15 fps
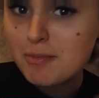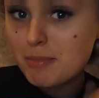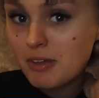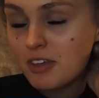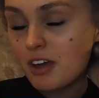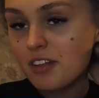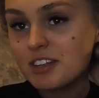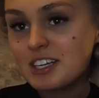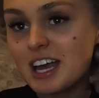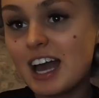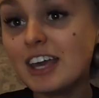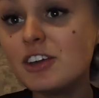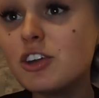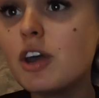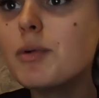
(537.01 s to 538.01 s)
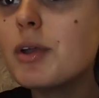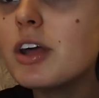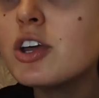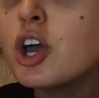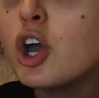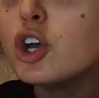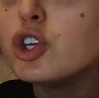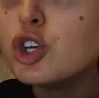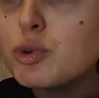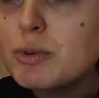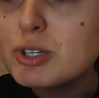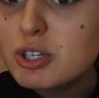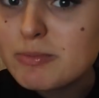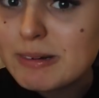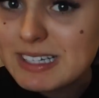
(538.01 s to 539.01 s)
But the other day, you know, when I you
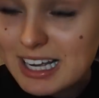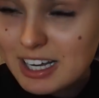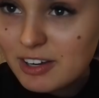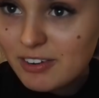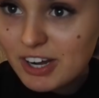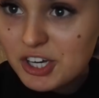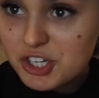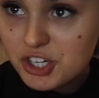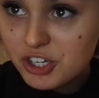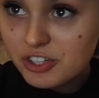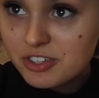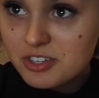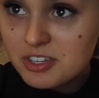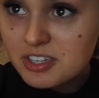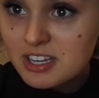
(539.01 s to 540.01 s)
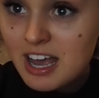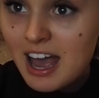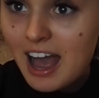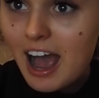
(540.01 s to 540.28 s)
were doing my decorations